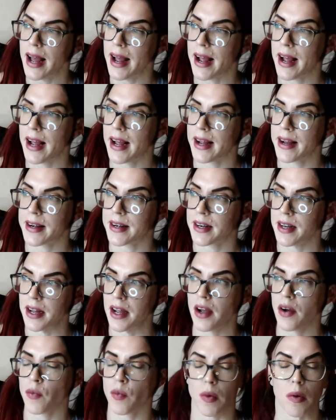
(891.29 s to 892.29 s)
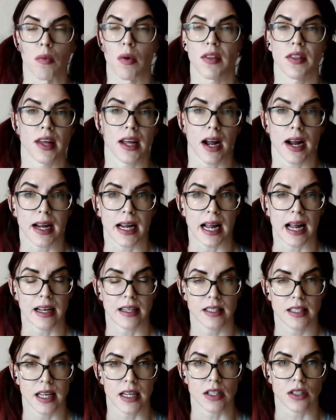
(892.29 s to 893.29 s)
And one thing I
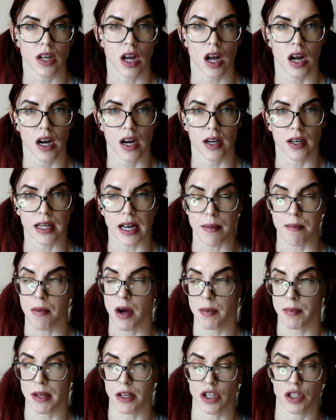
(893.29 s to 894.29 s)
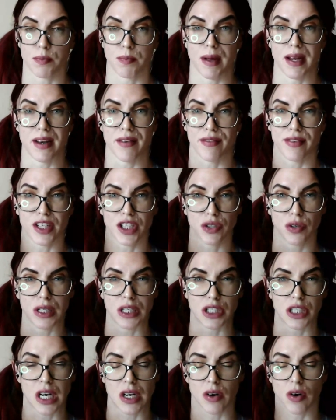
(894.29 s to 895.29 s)
can say to her that might be just beneficial
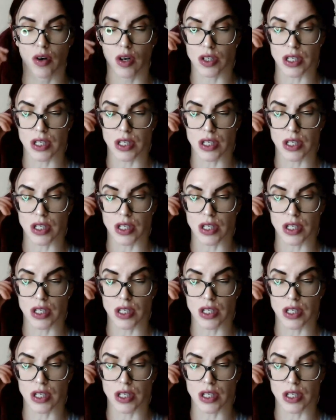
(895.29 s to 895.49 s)
in general,